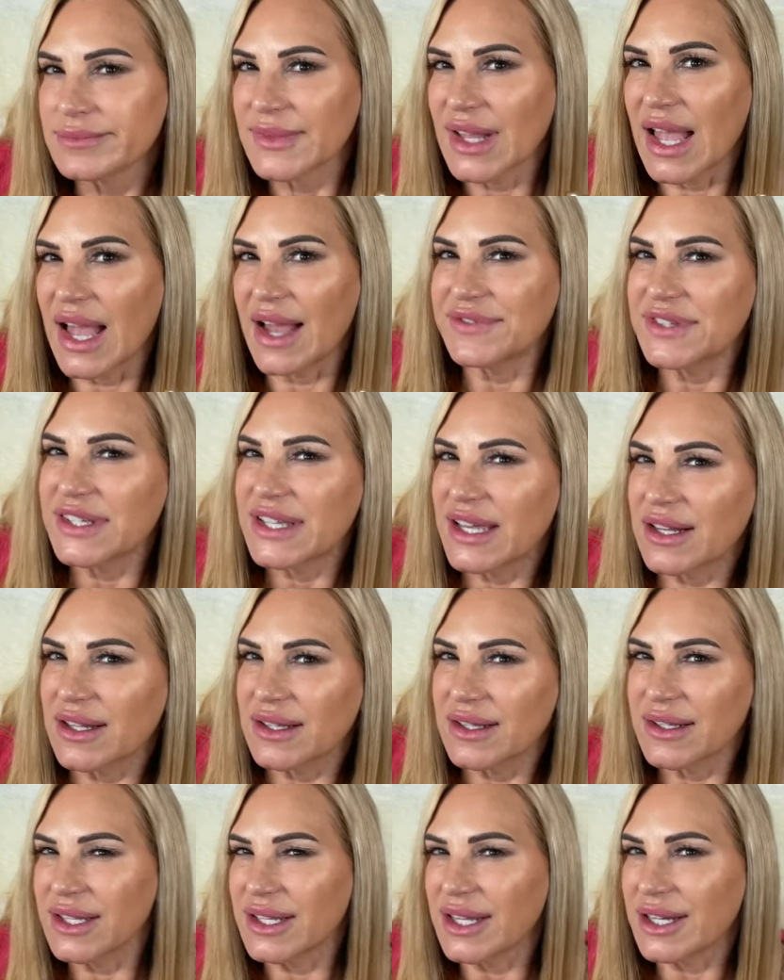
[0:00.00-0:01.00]
have to get,
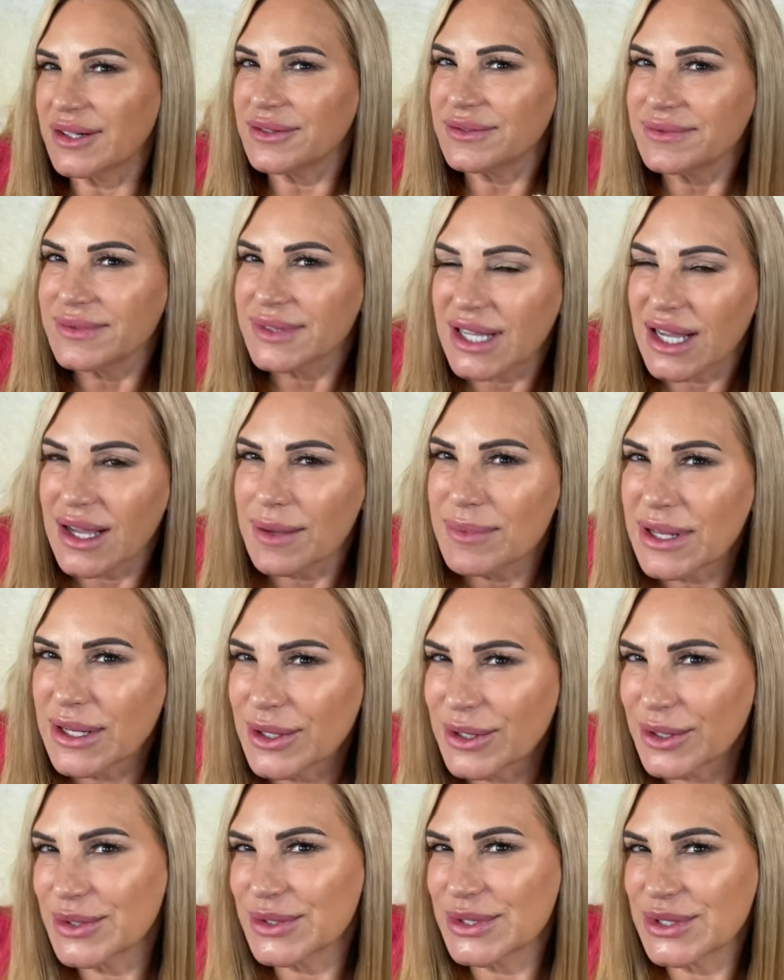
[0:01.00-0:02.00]
you know, come in
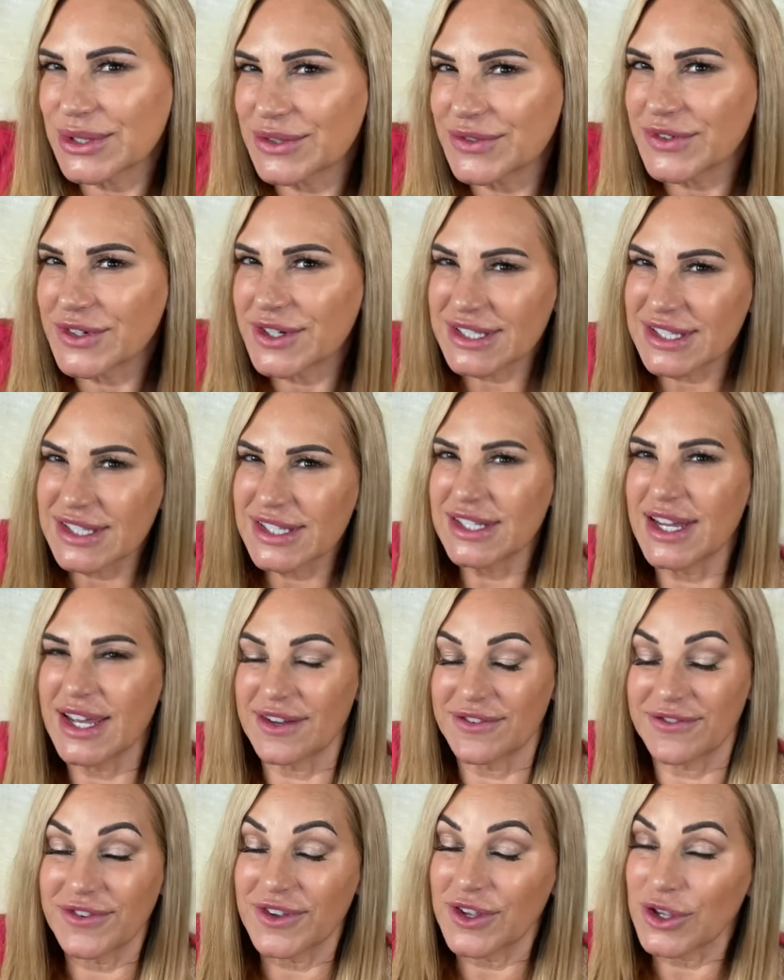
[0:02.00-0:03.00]
closer for a
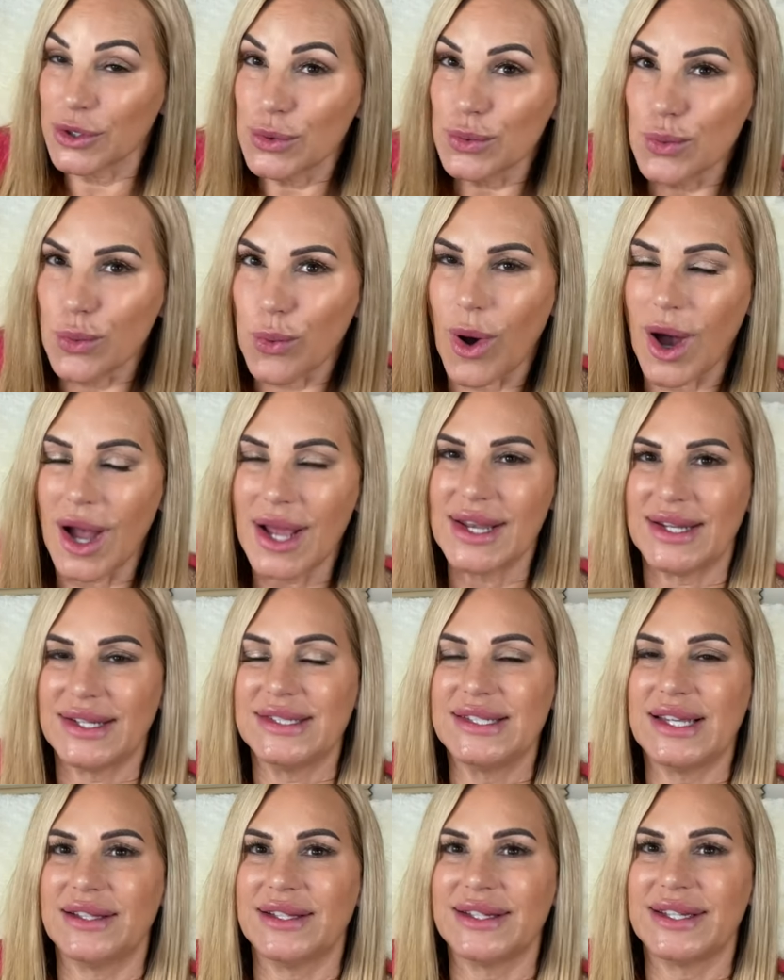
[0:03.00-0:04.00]
sniff. You want a
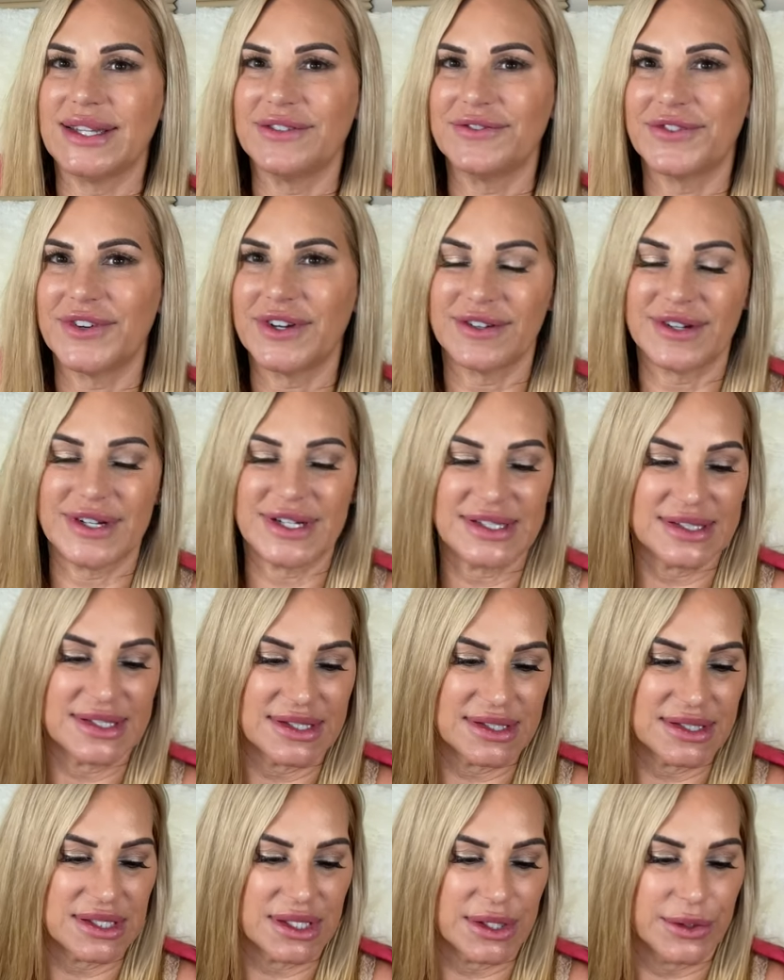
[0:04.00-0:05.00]
delicate fragrance.
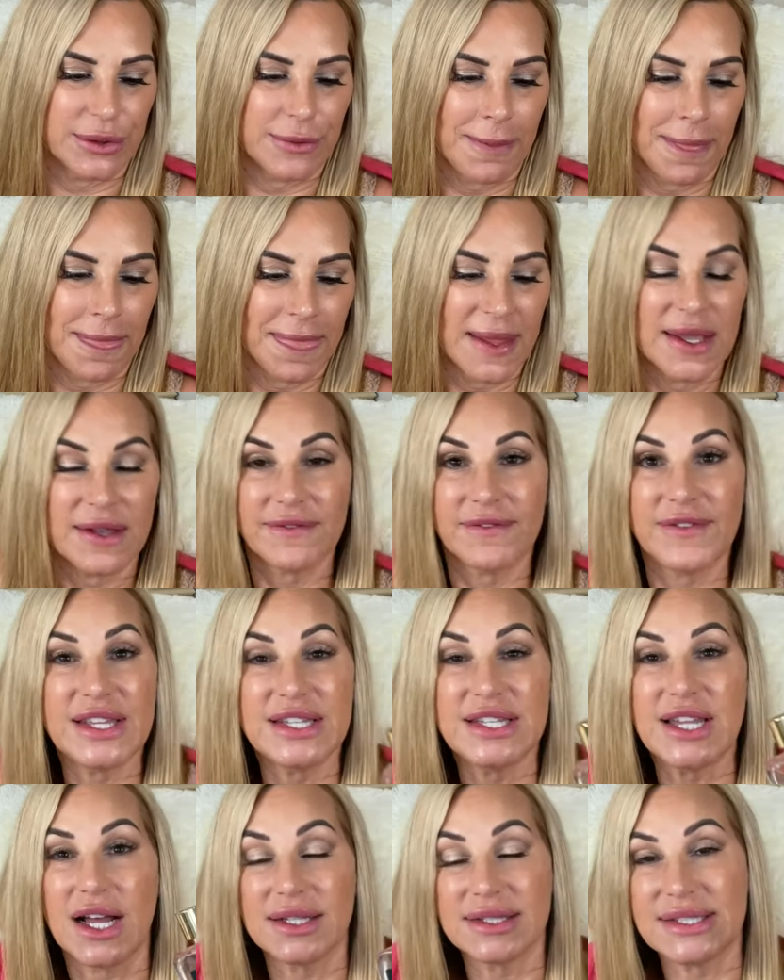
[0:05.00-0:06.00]
So
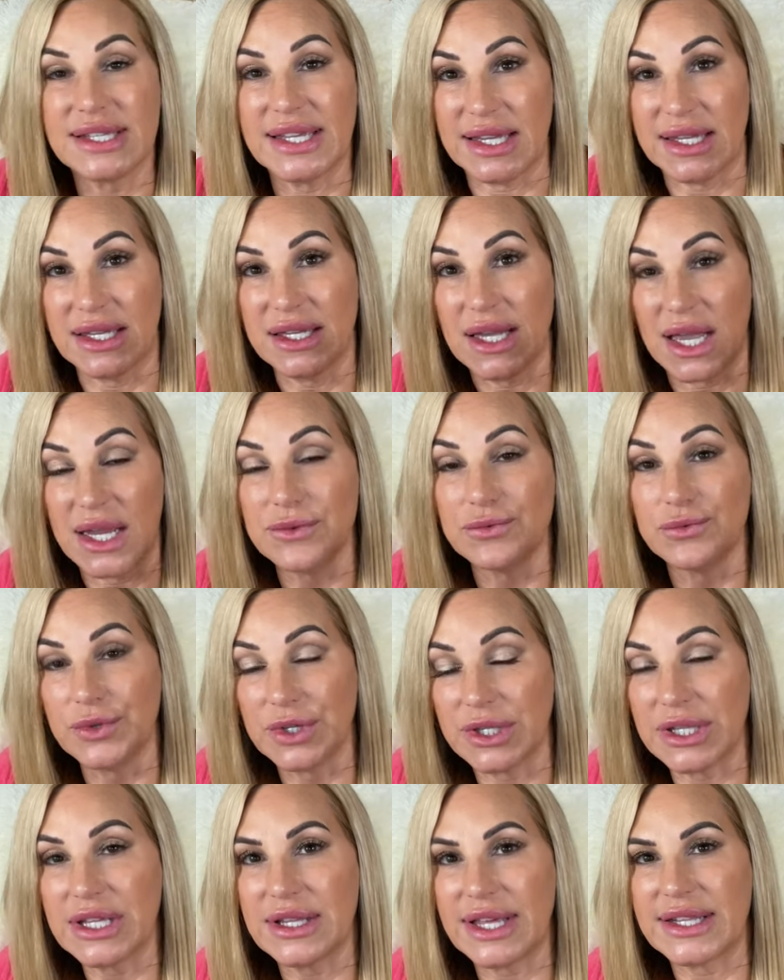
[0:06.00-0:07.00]
Viandante, I
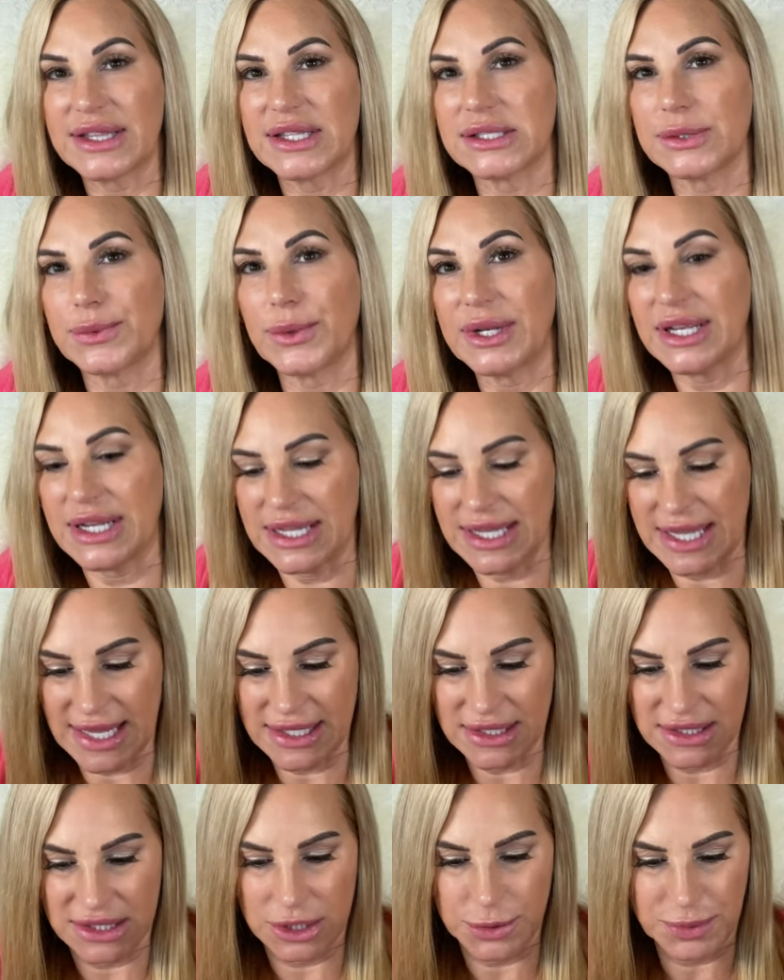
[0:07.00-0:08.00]
really like this one. And again,
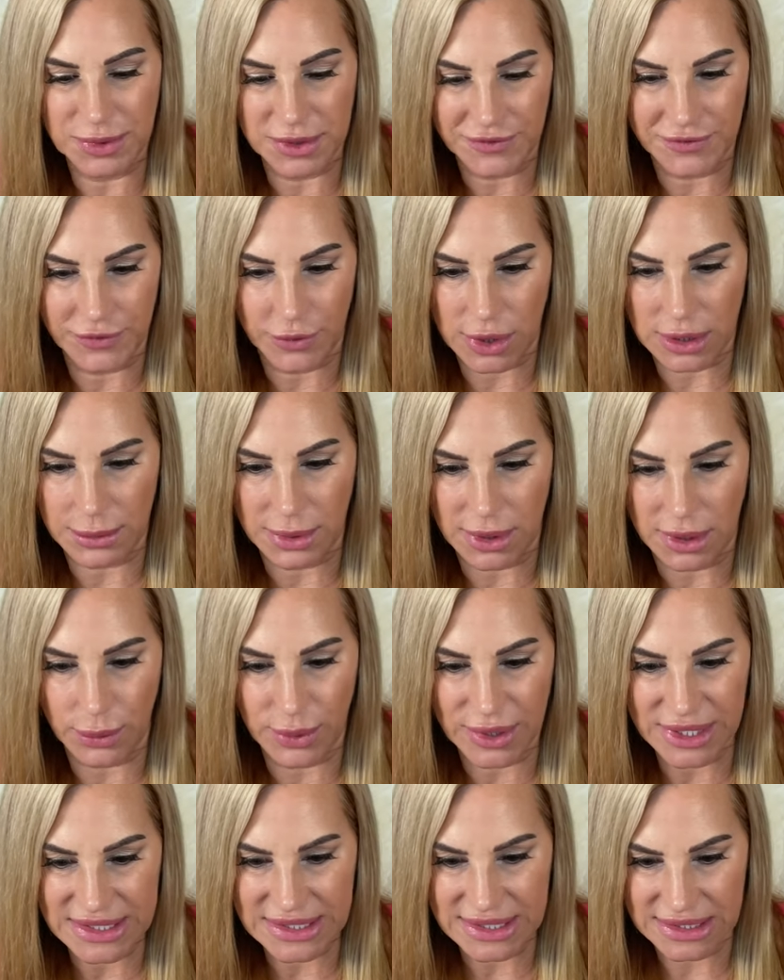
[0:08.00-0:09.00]
super affordable.
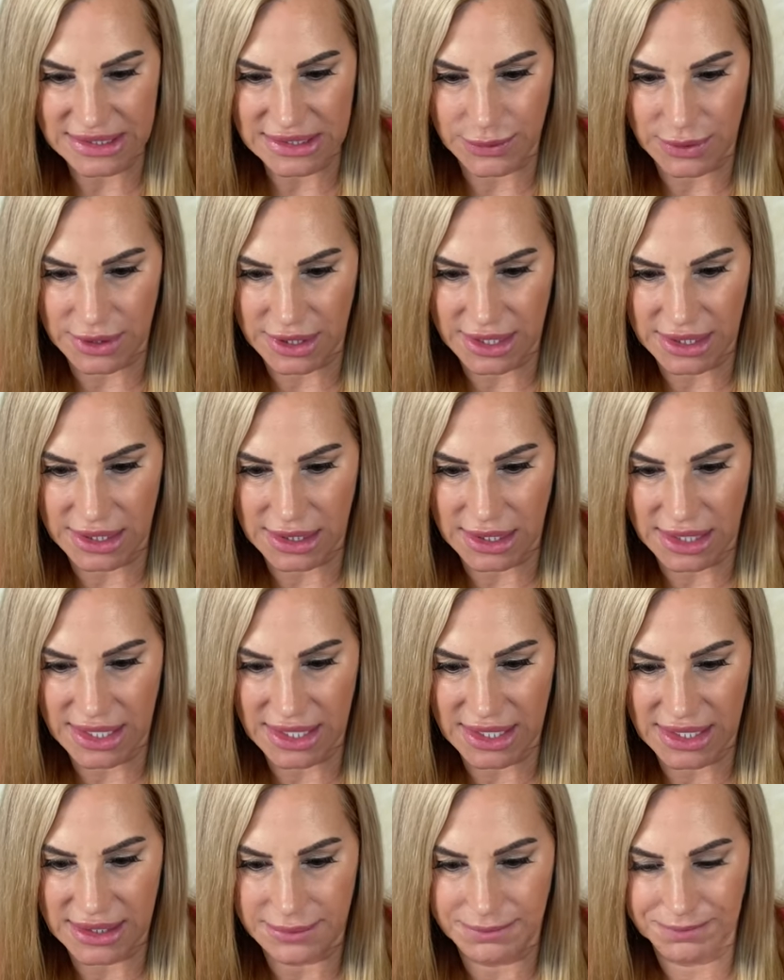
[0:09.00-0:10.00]
What is this one?
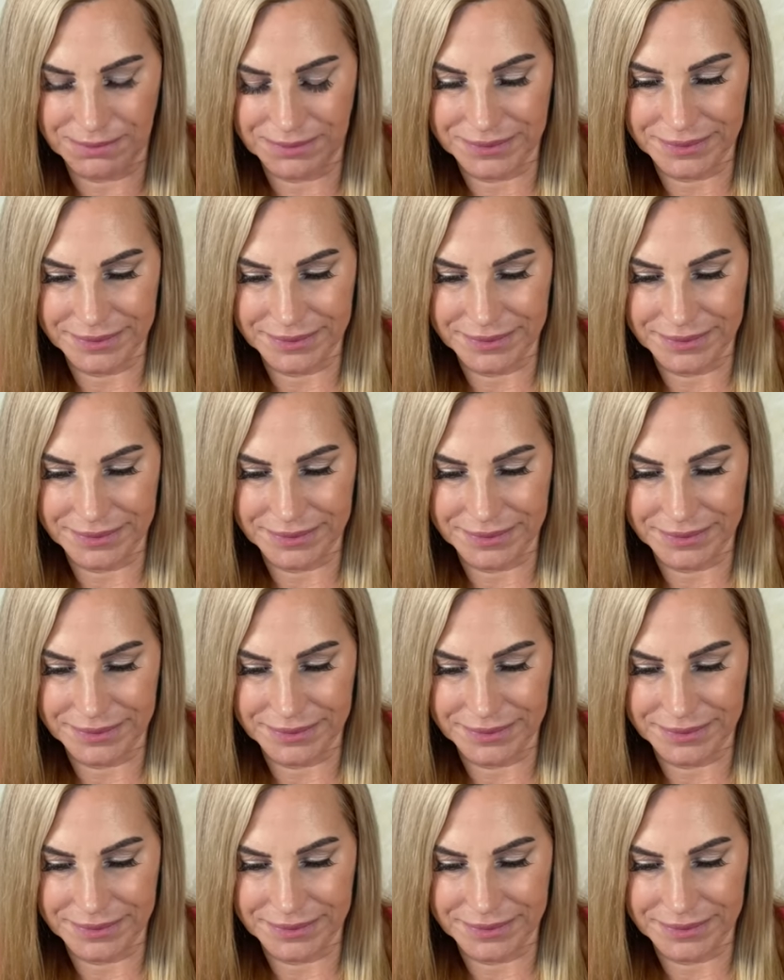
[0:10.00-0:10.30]
Um,